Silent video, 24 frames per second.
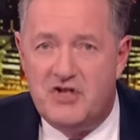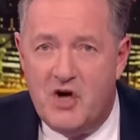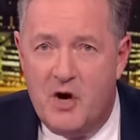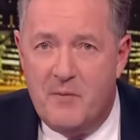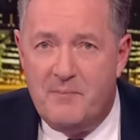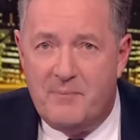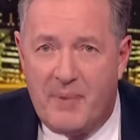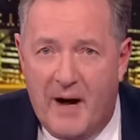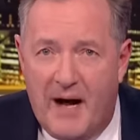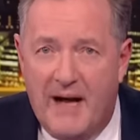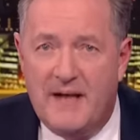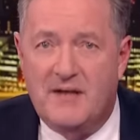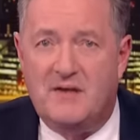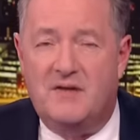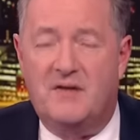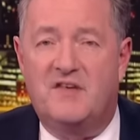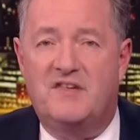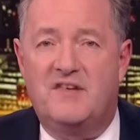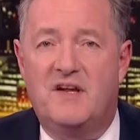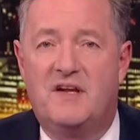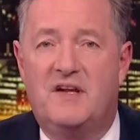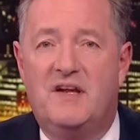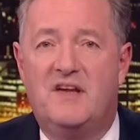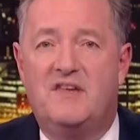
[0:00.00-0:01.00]
Joe Biden
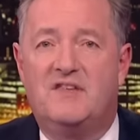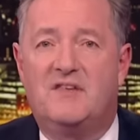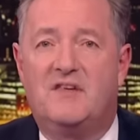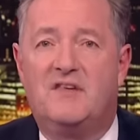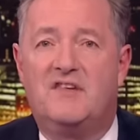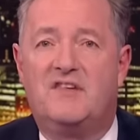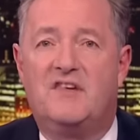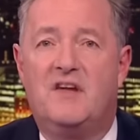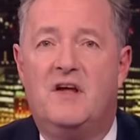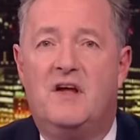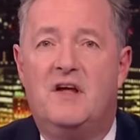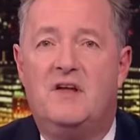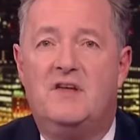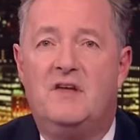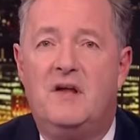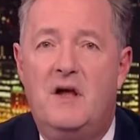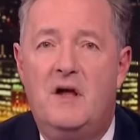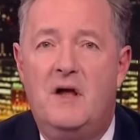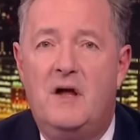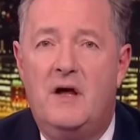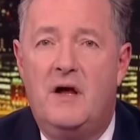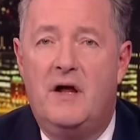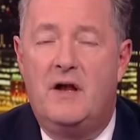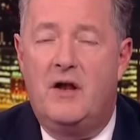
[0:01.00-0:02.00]
said he's concerned
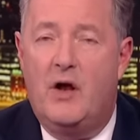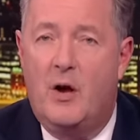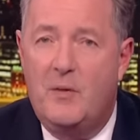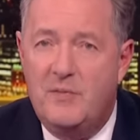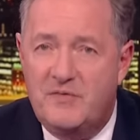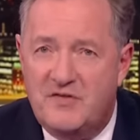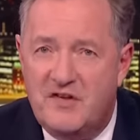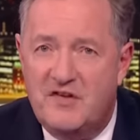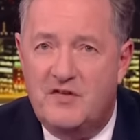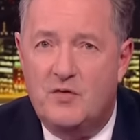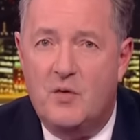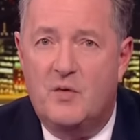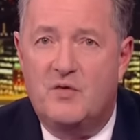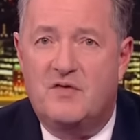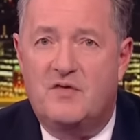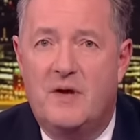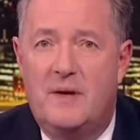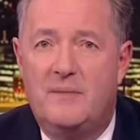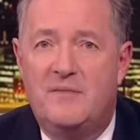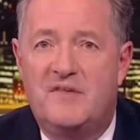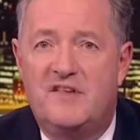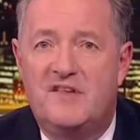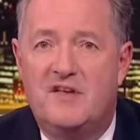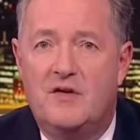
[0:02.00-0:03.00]
and hopes to talk to
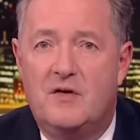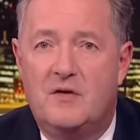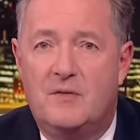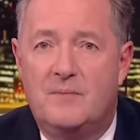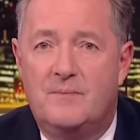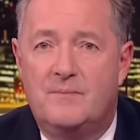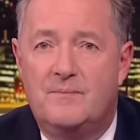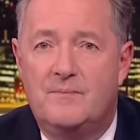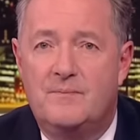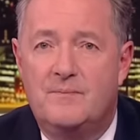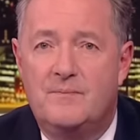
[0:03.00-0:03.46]
him soon.